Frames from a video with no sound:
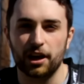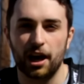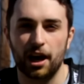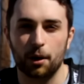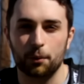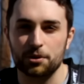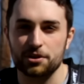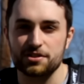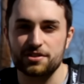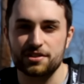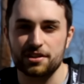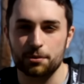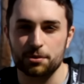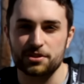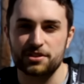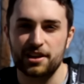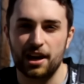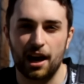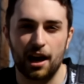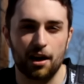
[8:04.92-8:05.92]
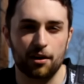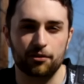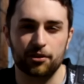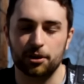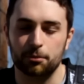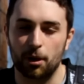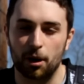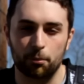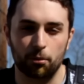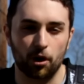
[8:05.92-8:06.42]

yeah, it was Kev and my